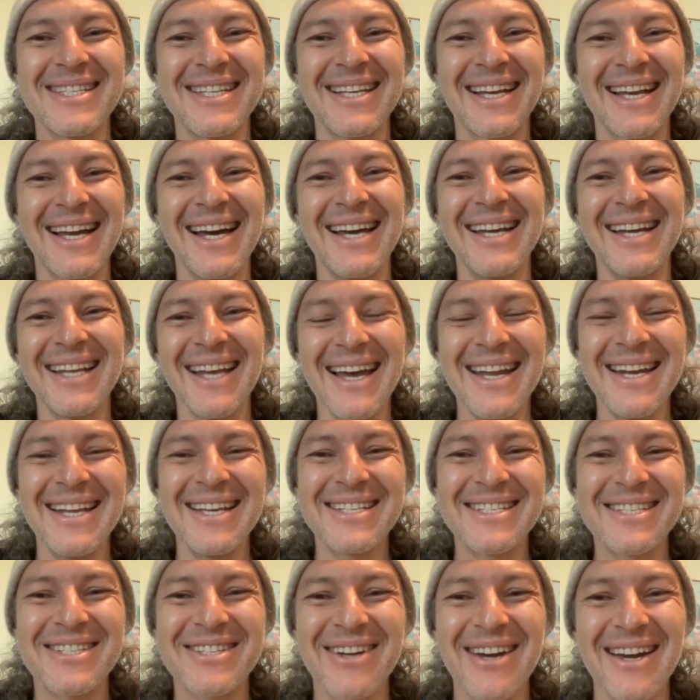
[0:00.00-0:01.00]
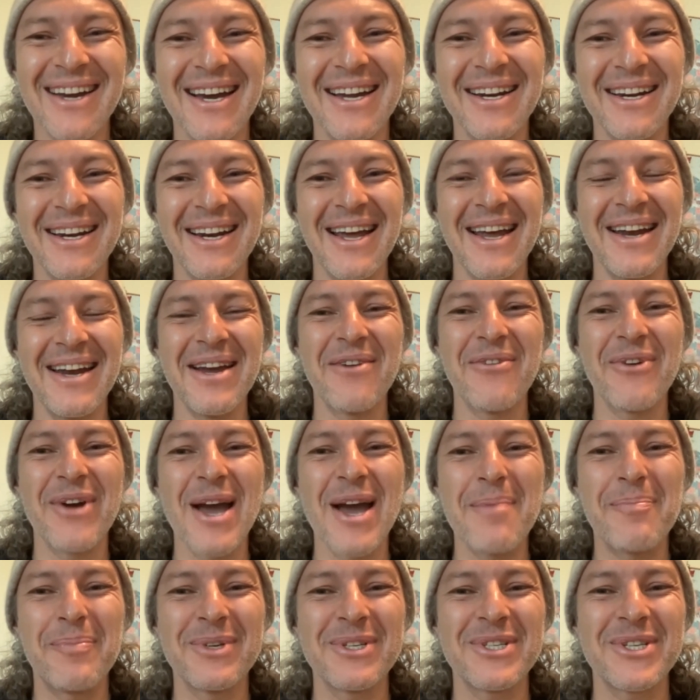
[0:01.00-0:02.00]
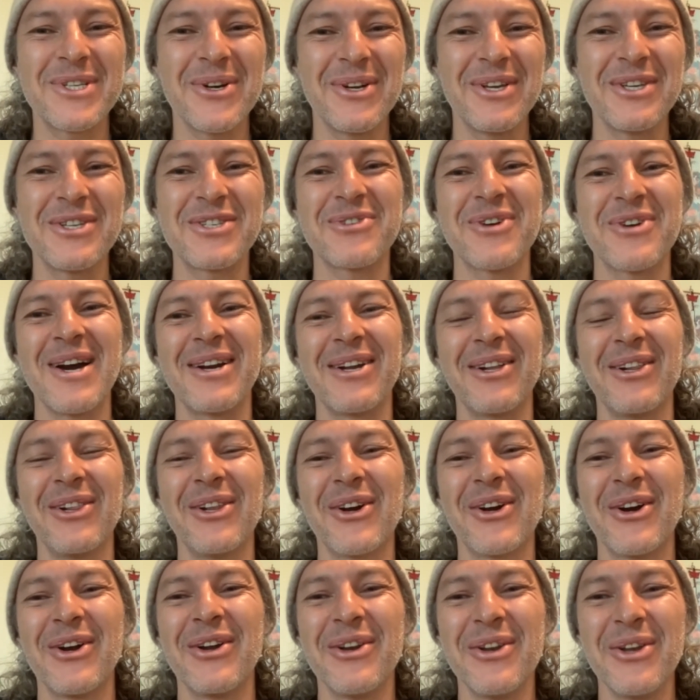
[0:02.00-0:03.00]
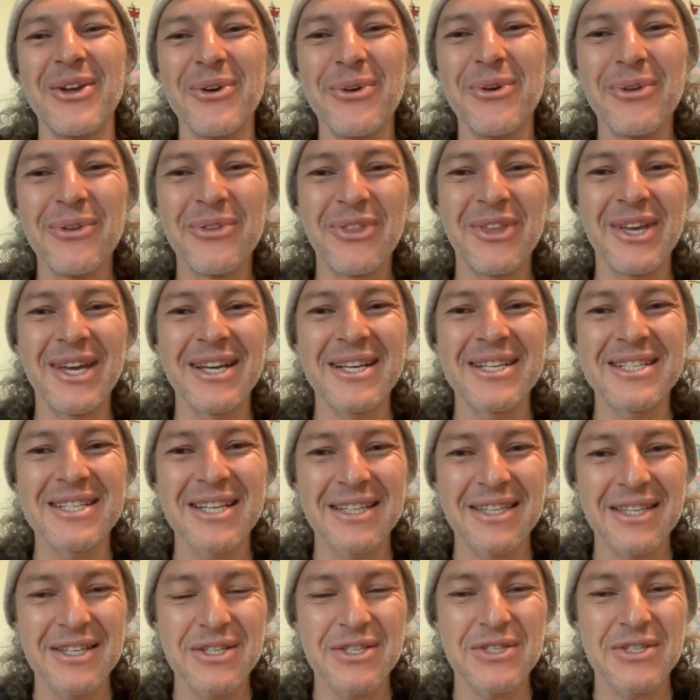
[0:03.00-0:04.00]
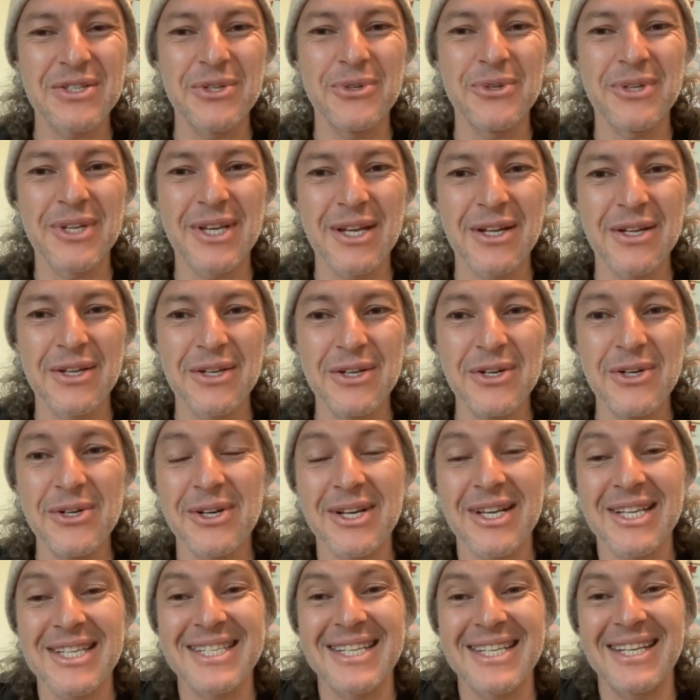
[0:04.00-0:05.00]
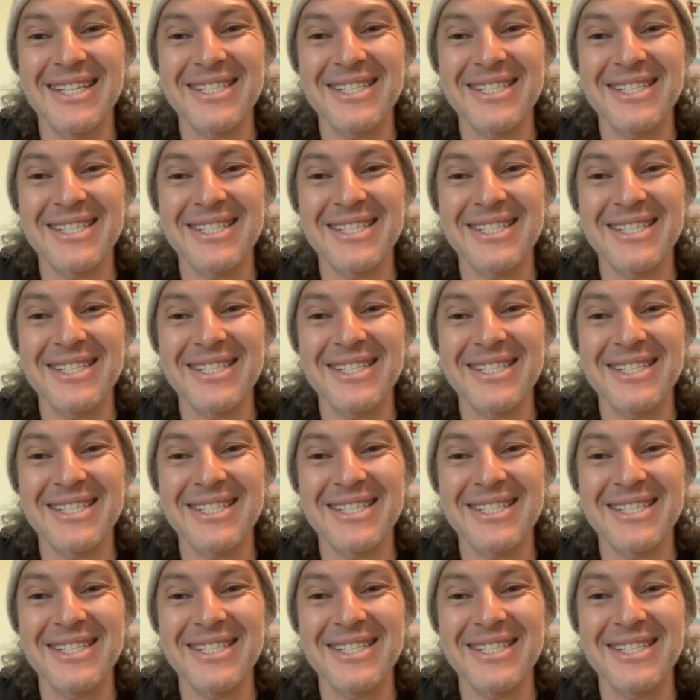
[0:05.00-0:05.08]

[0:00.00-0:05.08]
The guy, and and every episode he's trying to learn new things that this suit can do because he